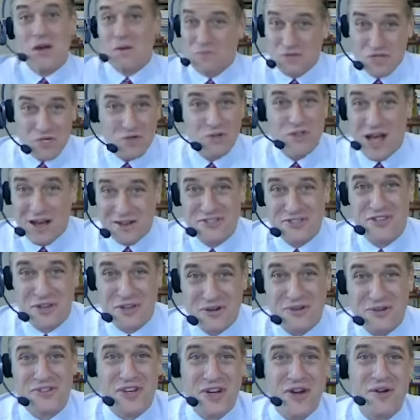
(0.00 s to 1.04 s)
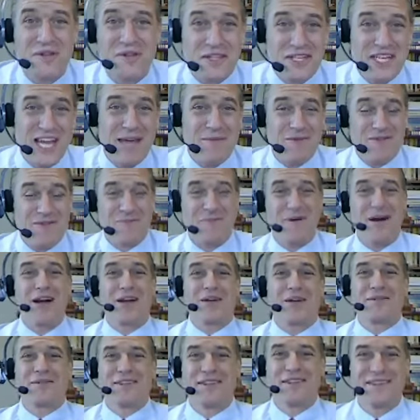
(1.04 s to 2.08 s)
2,000 years ago in the time of
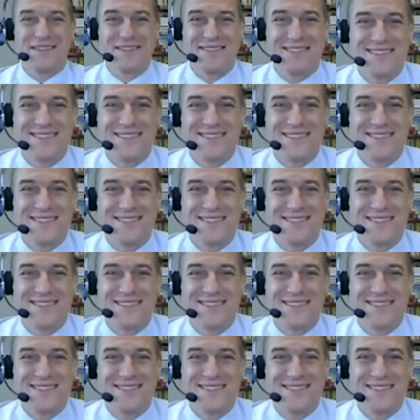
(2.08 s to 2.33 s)
Hippocrates.